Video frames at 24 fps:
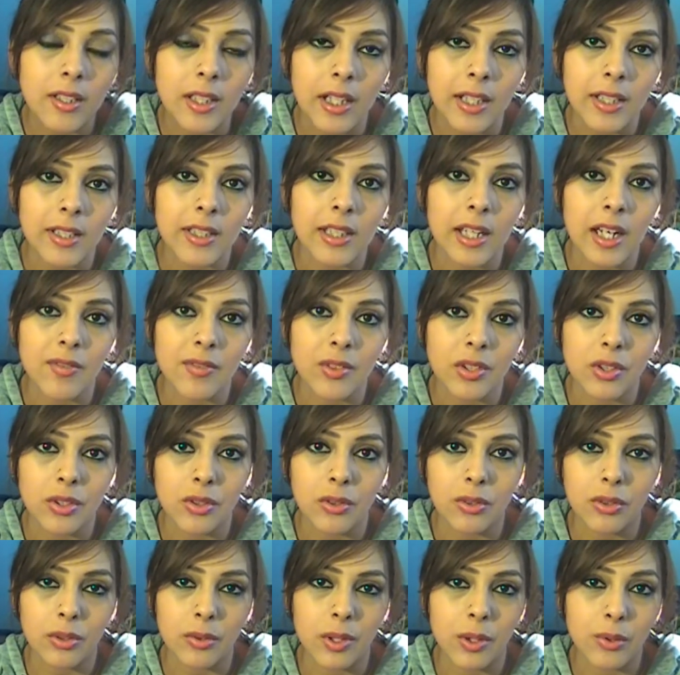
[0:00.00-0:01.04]
like in the
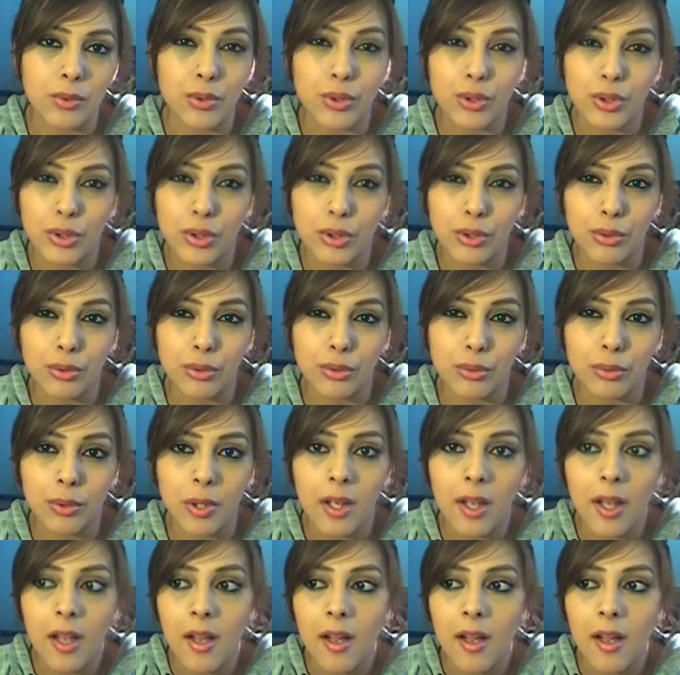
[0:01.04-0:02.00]
afternoon, around 2,